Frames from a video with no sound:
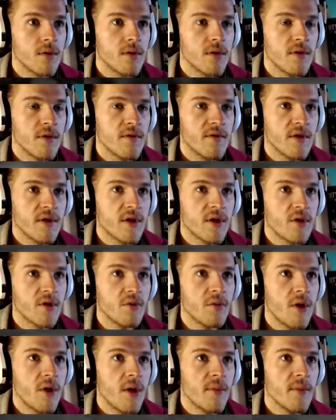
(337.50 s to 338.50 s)
Fuck you,
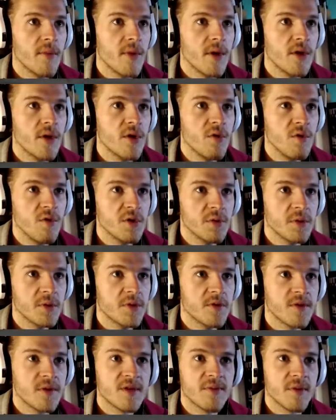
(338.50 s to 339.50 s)
mom. You always want to
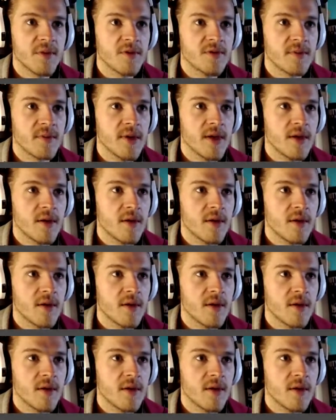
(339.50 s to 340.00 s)
expose me.